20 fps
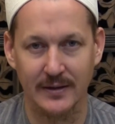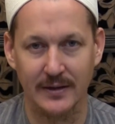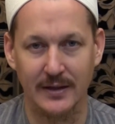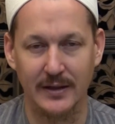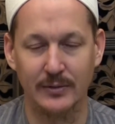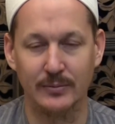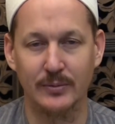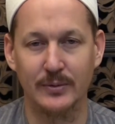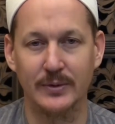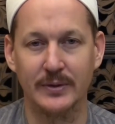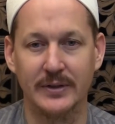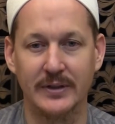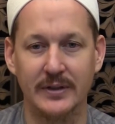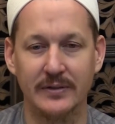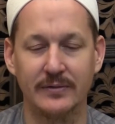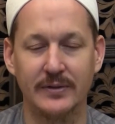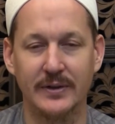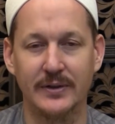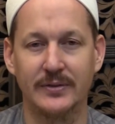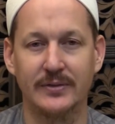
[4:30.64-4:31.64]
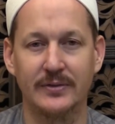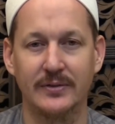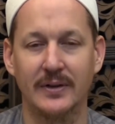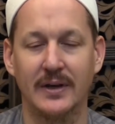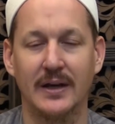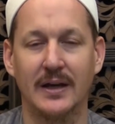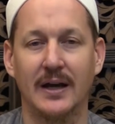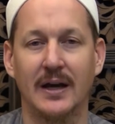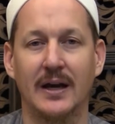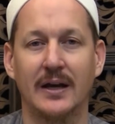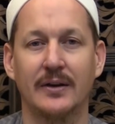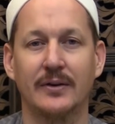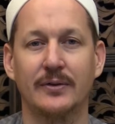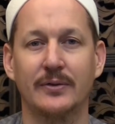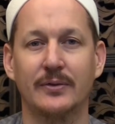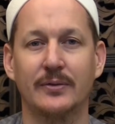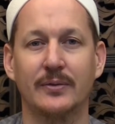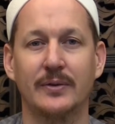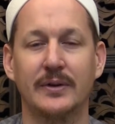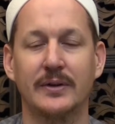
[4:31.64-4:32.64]
it will give us a higher
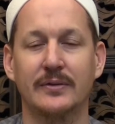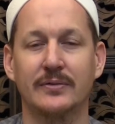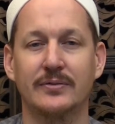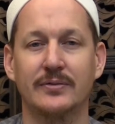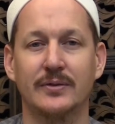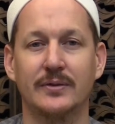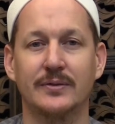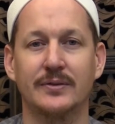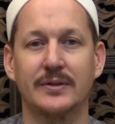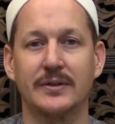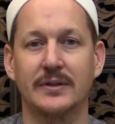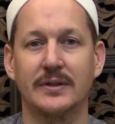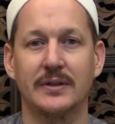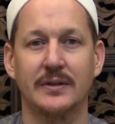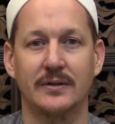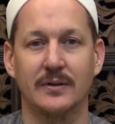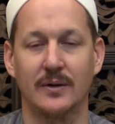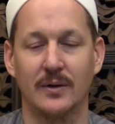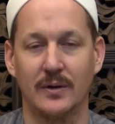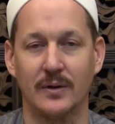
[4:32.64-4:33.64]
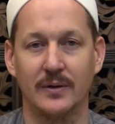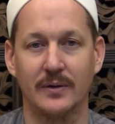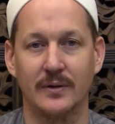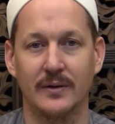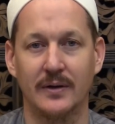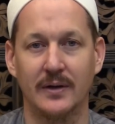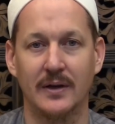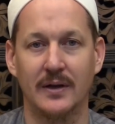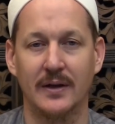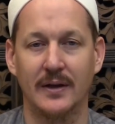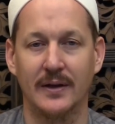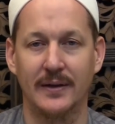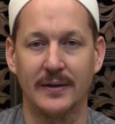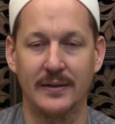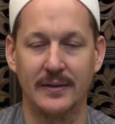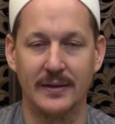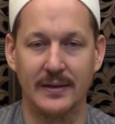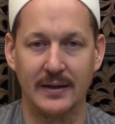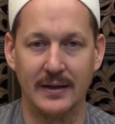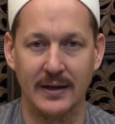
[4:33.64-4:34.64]
degree of certainty in our heart
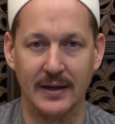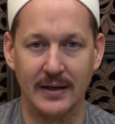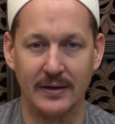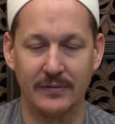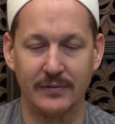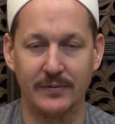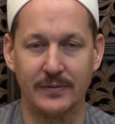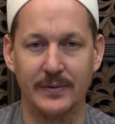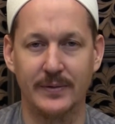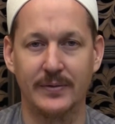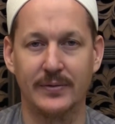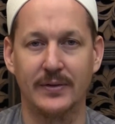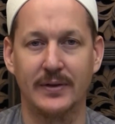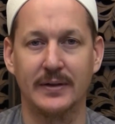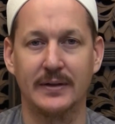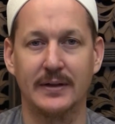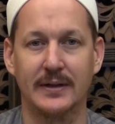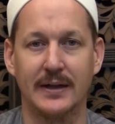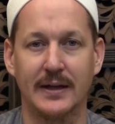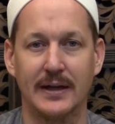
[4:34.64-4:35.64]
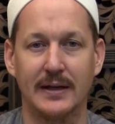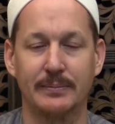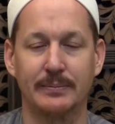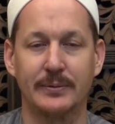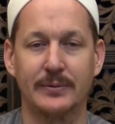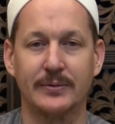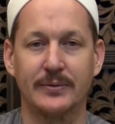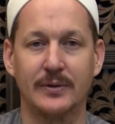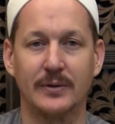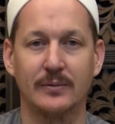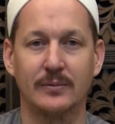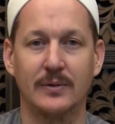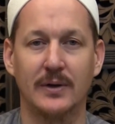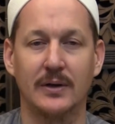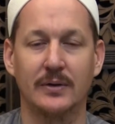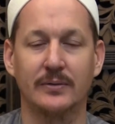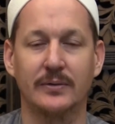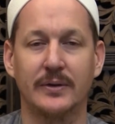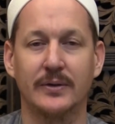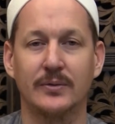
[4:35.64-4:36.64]
that everything that happens
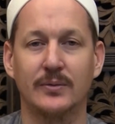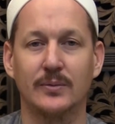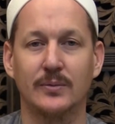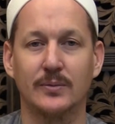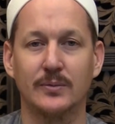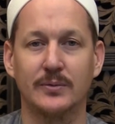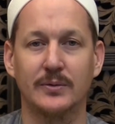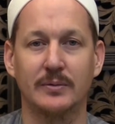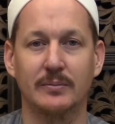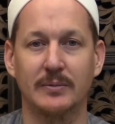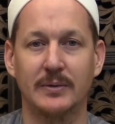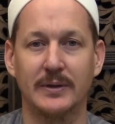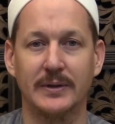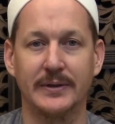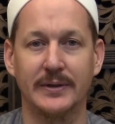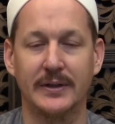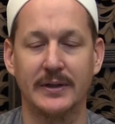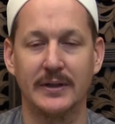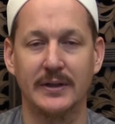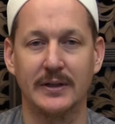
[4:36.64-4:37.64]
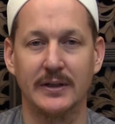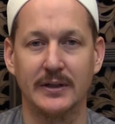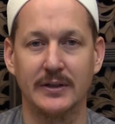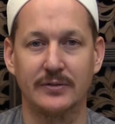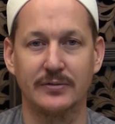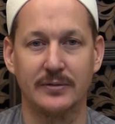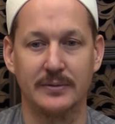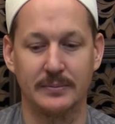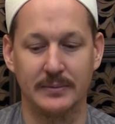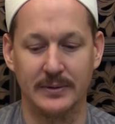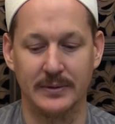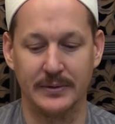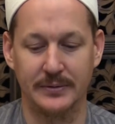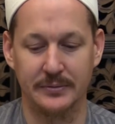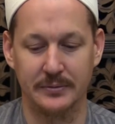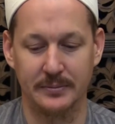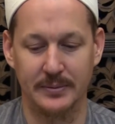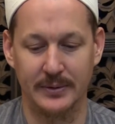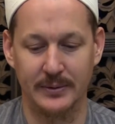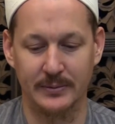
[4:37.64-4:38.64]
around us ultimately is from Allah
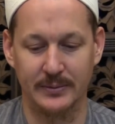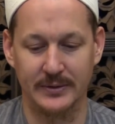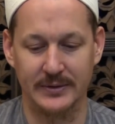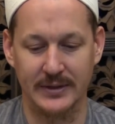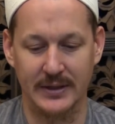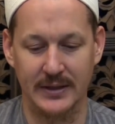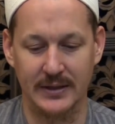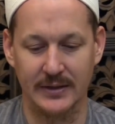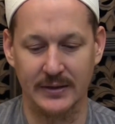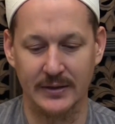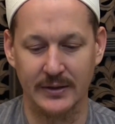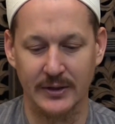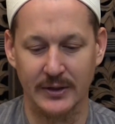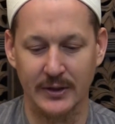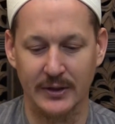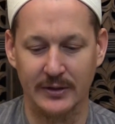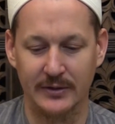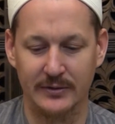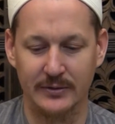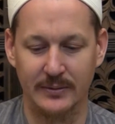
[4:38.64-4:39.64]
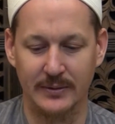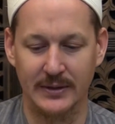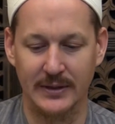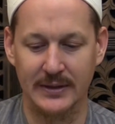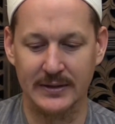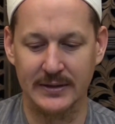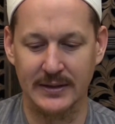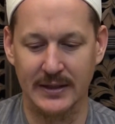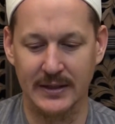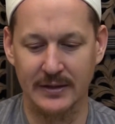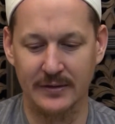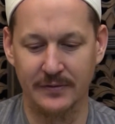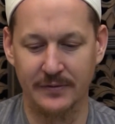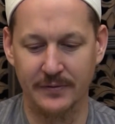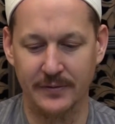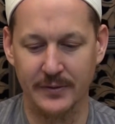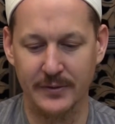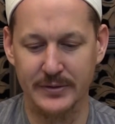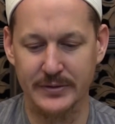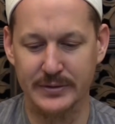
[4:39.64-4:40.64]
subhanahu wa ta'ala. So Allah ta'ala
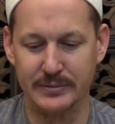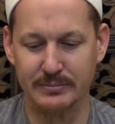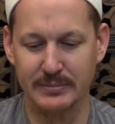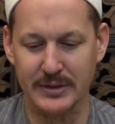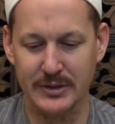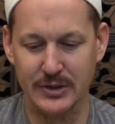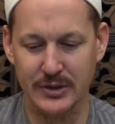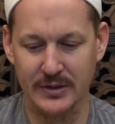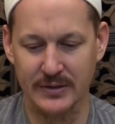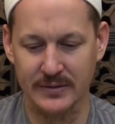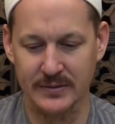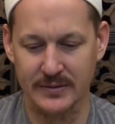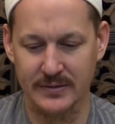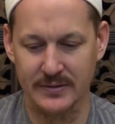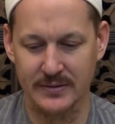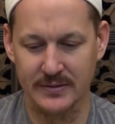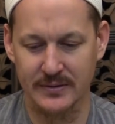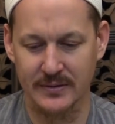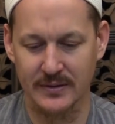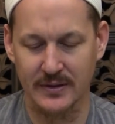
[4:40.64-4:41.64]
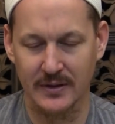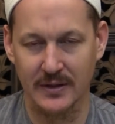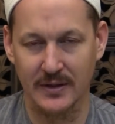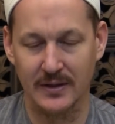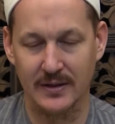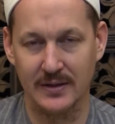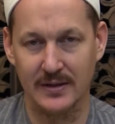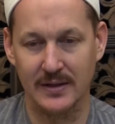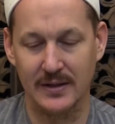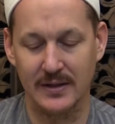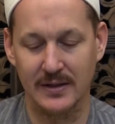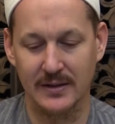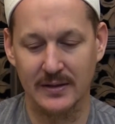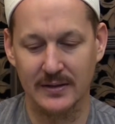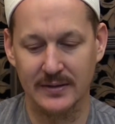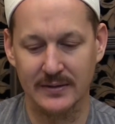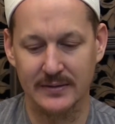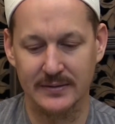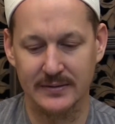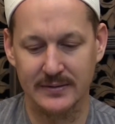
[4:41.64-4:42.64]
first mentions
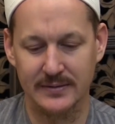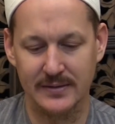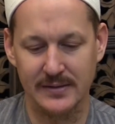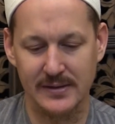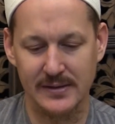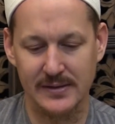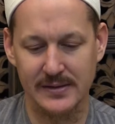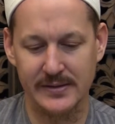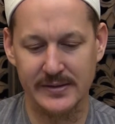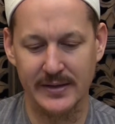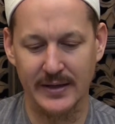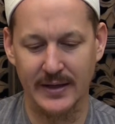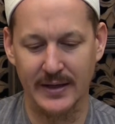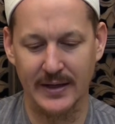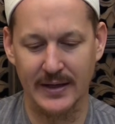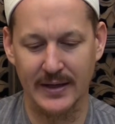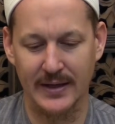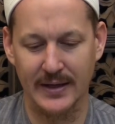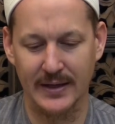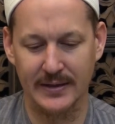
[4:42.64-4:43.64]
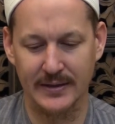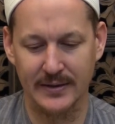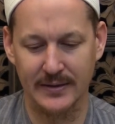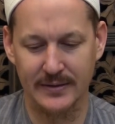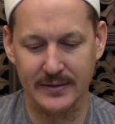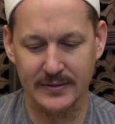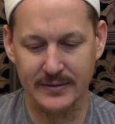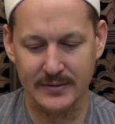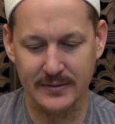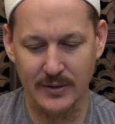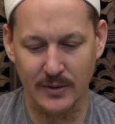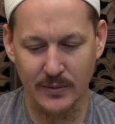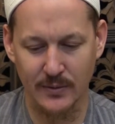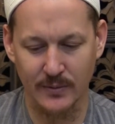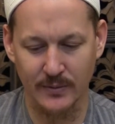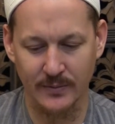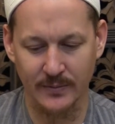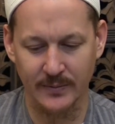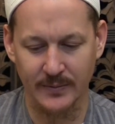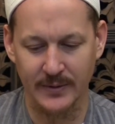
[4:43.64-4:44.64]
the seed and the
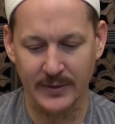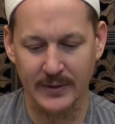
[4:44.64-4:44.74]
stone